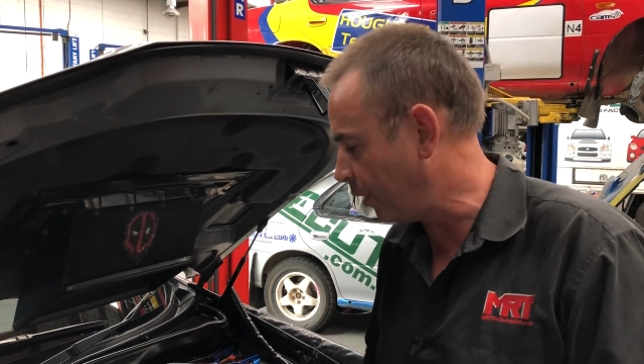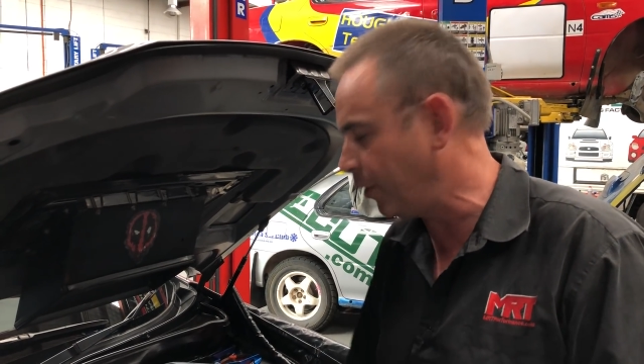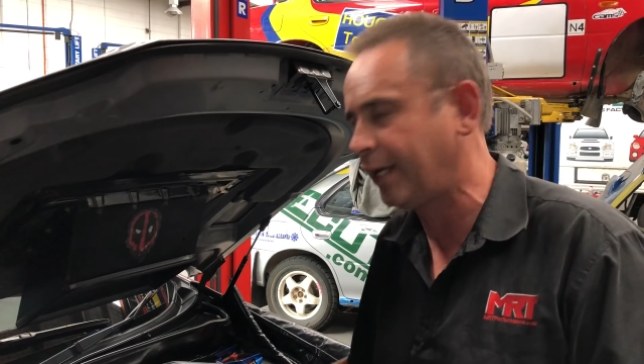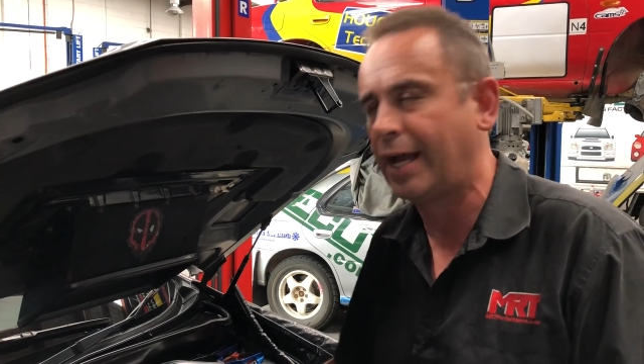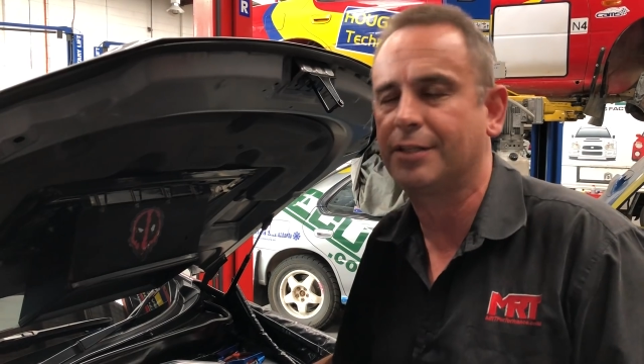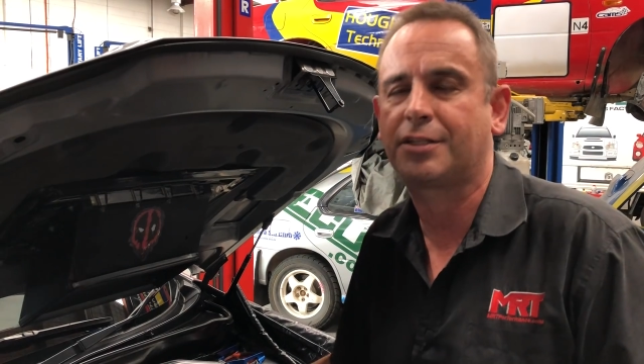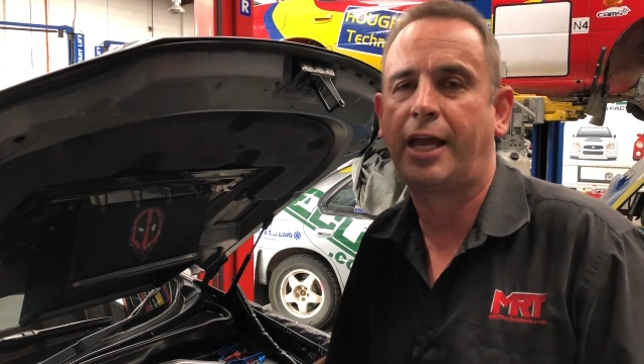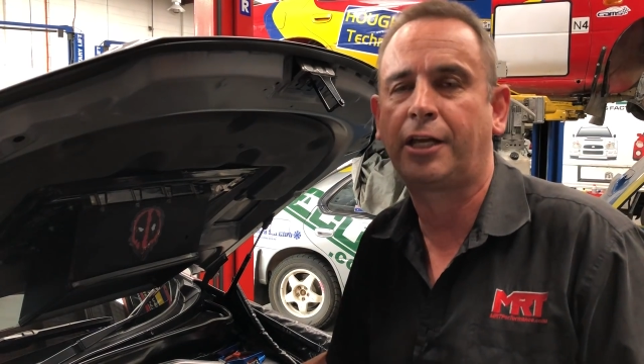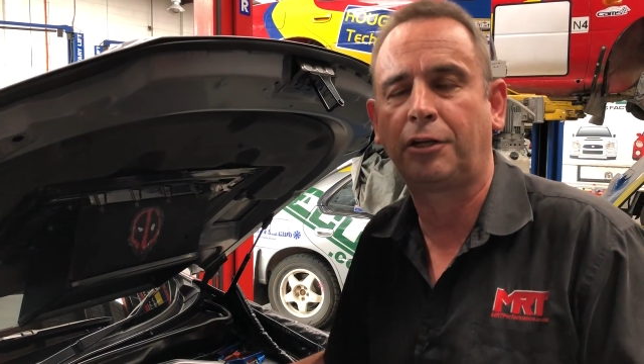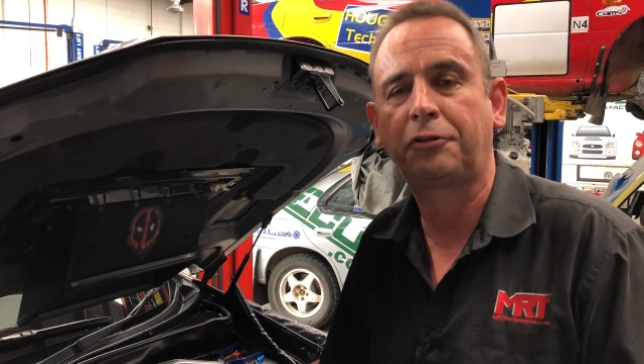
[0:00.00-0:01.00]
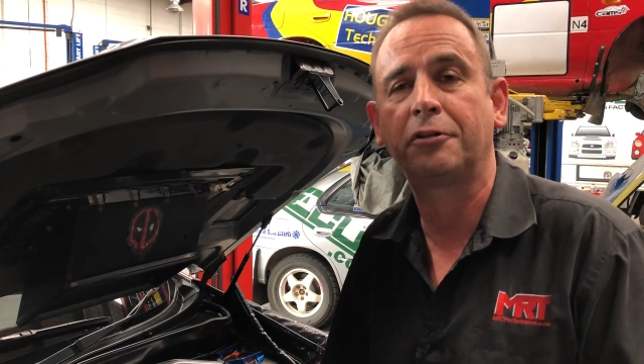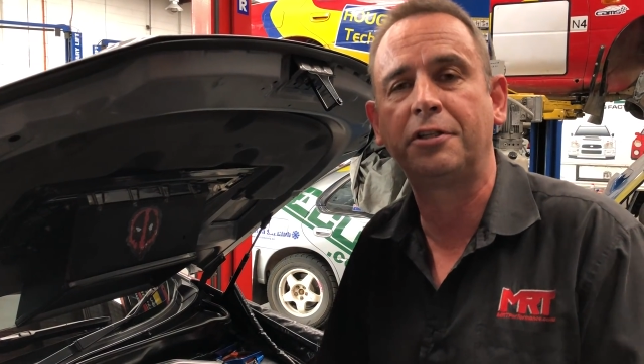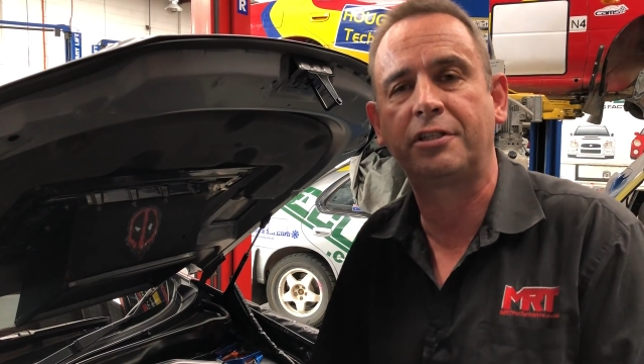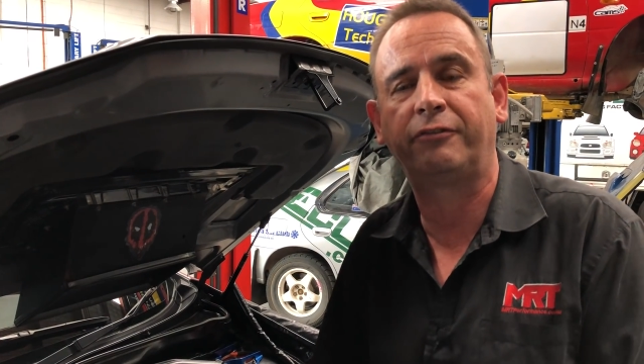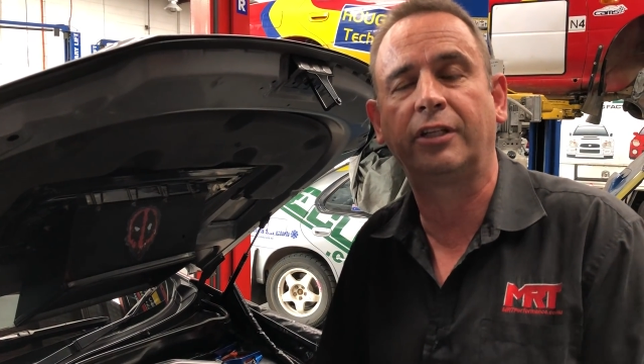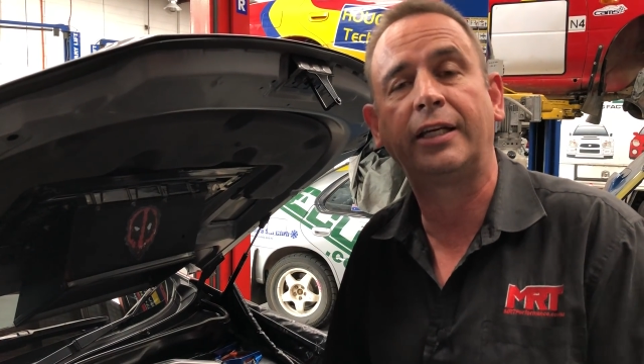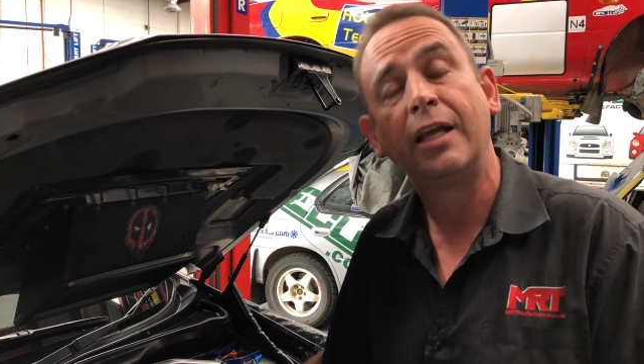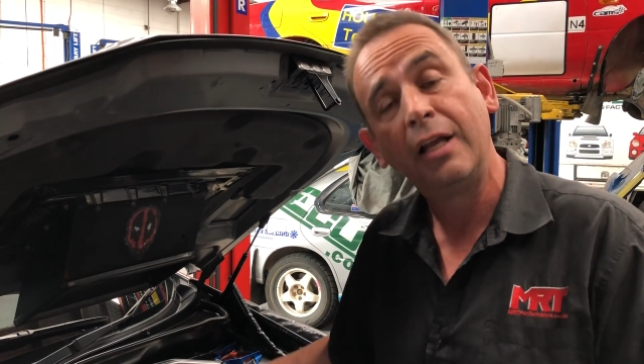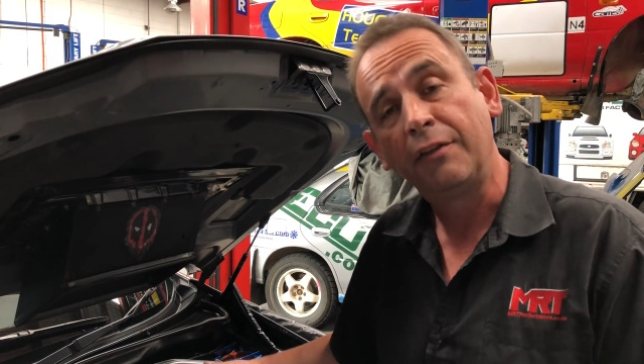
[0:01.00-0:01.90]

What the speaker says: Now, we can't say conclusively